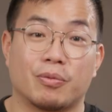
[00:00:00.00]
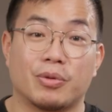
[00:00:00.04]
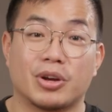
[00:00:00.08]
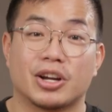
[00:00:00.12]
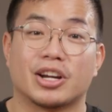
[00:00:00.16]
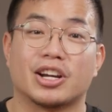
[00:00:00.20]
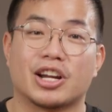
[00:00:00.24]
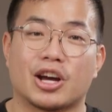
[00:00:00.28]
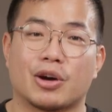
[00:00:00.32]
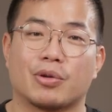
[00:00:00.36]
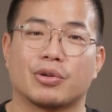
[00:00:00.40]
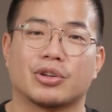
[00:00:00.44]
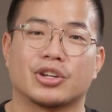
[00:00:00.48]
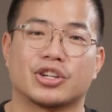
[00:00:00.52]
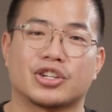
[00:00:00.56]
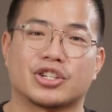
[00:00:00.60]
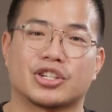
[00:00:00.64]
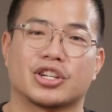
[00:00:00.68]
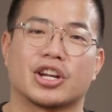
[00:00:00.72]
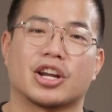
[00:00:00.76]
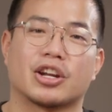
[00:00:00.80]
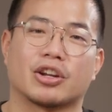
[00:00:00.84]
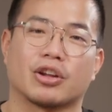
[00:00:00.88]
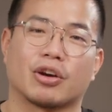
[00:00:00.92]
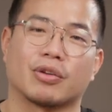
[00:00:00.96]
We are now in a
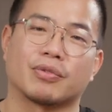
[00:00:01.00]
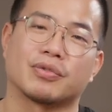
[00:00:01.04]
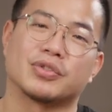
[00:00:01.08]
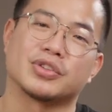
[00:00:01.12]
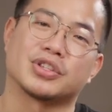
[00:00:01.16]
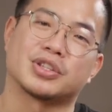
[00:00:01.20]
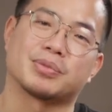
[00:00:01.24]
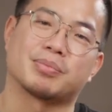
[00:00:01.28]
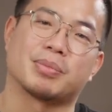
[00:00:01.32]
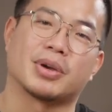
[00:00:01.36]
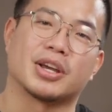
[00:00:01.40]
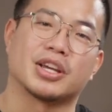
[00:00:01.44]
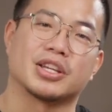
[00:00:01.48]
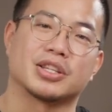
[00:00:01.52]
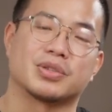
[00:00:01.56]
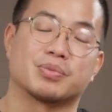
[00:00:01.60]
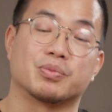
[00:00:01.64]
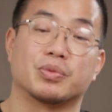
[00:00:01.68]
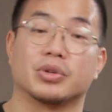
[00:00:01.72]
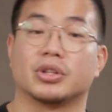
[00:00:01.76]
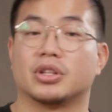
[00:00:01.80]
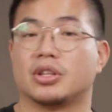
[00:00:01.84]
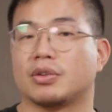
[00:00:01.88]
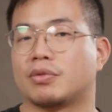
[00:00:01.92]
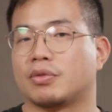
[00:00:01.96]
shared office space
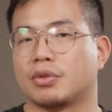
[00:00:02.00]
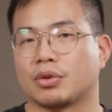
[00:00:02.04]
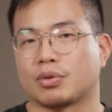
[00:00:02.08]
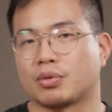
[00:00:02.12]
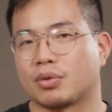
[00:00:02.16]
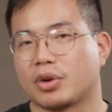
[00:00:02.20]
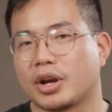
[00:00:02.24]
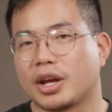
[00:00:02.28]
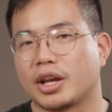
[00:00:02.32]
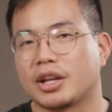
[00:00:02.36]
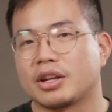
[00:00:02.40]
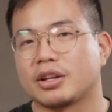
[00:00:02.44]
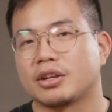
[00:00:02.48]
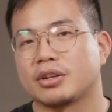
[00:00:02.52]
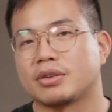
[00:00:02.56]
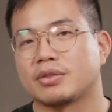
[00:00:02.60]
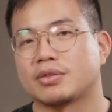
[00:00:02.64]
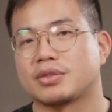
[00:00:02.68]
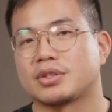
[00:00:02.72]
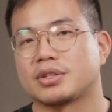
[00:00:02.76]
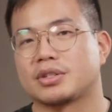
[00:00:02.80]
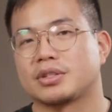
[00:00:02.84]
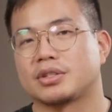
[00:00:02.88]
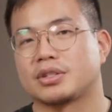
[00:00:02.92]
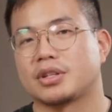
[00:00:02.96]
with different
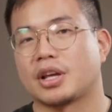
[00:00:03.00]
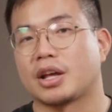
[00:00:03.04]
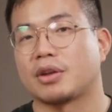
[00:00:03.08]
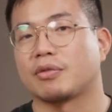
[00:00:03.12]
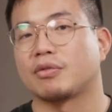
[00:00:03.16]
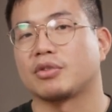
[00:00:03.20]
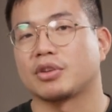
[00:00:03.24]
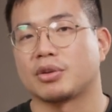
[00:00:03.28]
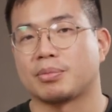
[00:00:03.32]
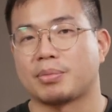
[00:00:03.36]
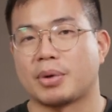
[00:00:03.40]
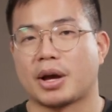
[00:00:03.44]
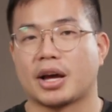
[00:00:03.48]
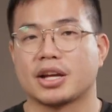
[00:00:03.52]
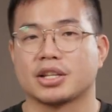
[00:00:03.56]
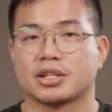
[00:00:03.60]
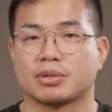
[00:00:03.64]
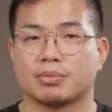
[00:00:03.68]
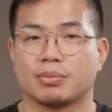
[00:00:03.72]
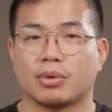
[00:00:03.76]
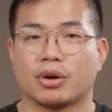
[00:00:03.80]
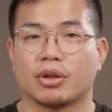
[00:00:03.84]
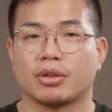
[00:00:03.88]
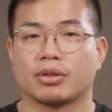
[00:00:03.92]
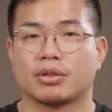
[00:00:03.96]
creatives, and for the
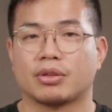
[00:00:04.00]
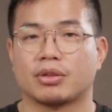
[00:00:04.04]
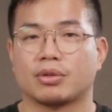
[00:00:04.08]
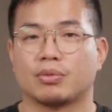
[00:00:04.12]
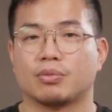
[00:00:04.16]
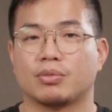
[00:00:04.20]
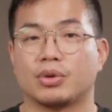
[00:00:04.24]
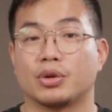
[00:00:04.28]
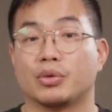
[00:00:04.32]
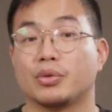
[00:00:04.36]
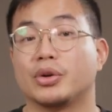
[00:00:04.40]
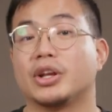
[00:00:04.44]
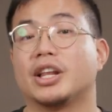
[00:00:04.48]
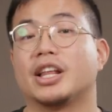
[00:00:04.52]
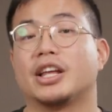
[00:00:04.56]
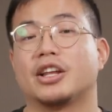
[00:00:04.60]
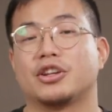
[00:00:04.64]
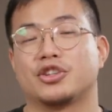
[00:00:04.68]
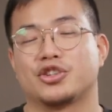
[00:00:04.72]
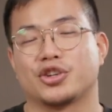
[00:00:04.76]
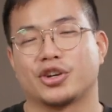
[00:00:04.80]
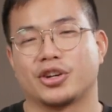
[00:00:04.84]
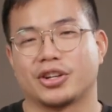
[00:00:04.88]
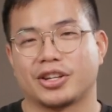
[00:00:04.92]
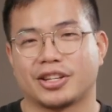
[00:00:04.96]
past month we really
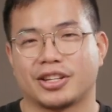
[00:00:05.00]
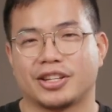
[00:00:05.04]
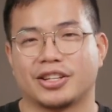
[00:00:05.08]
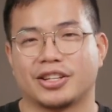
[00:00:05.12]
enjoyed it